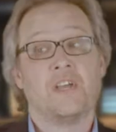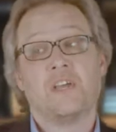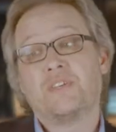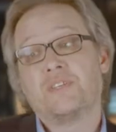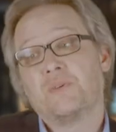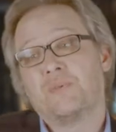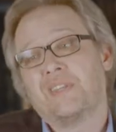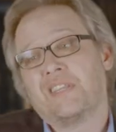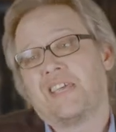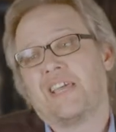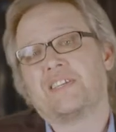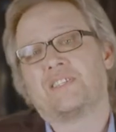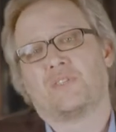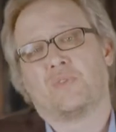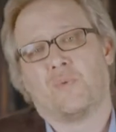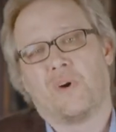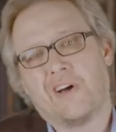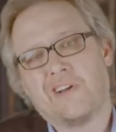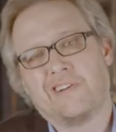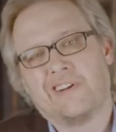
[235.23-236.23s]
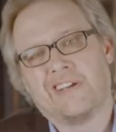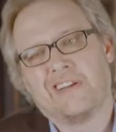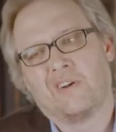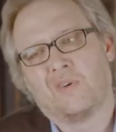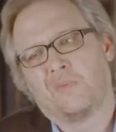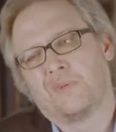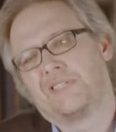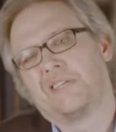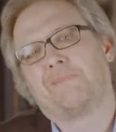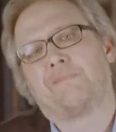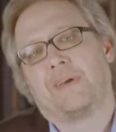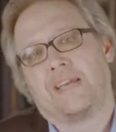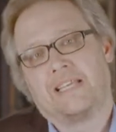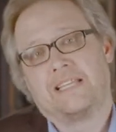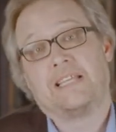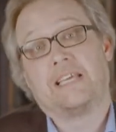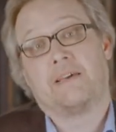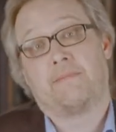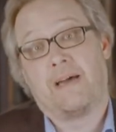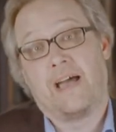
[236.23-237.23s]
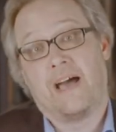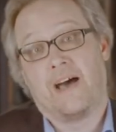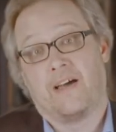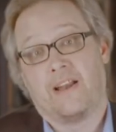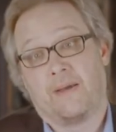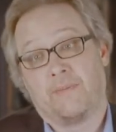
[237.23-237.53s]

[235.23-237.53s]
So in the case of the water heater, what's it mainly about?